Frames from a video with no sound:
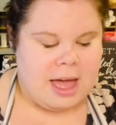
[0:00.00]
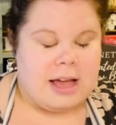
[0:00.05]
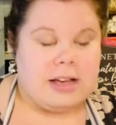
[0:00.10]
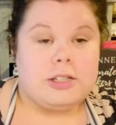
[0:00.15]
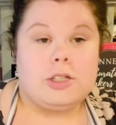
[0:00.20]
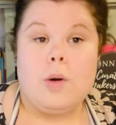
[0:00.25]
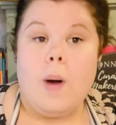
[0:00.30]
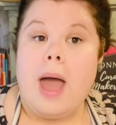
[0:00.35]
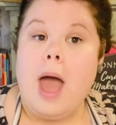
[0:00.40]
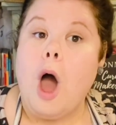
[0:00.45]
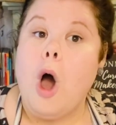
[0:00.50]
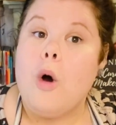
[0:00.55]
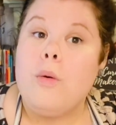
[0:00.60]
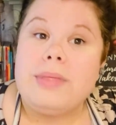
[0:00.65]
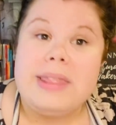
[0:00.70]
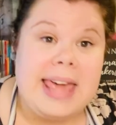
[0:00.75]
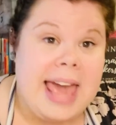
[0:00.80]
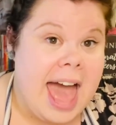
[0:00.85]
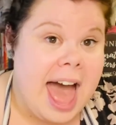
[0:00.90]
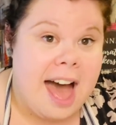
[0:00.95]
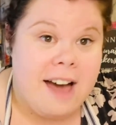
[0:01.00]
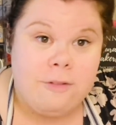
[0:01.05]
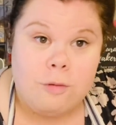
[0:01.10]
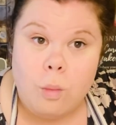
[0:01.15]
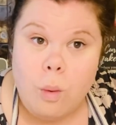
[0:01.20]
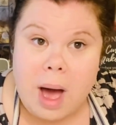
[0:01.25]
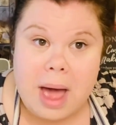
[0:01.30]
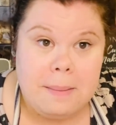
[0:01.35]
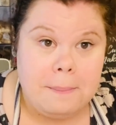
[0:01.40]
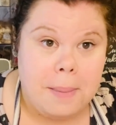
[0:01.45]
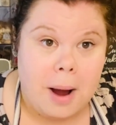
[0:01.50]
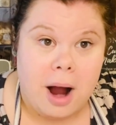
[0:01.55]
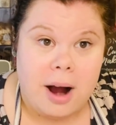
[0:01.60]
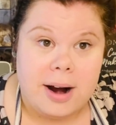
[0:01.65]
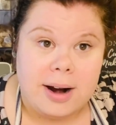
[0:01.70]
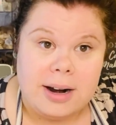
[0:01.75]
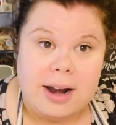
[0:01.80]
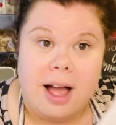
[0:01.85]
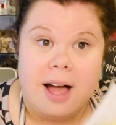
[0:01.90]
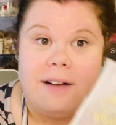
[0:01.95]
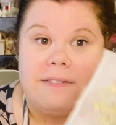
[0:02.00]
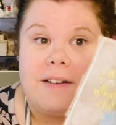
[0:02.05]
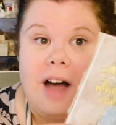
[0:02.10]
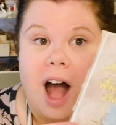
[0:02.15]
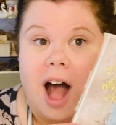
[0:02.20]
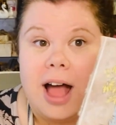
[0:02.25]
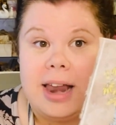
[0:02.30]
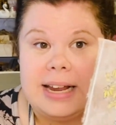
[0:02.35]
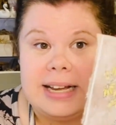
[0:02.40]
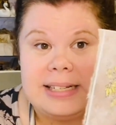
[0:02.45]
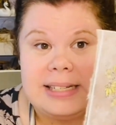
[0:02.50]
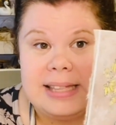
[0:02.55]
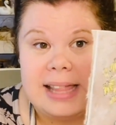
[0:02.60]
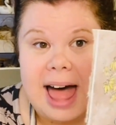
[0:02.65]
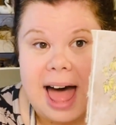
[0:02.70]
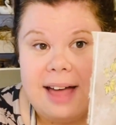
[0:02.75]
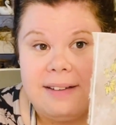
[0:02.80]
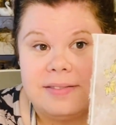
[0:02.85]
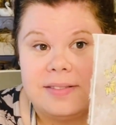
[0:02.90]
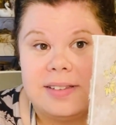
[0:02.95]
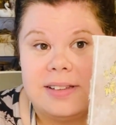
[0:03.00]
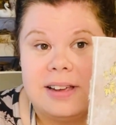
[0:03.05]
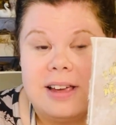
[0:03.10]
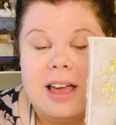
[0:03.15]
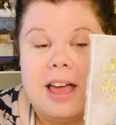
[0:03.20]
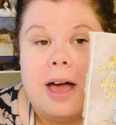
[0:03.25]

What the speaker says: So I only have one part of Connie's left,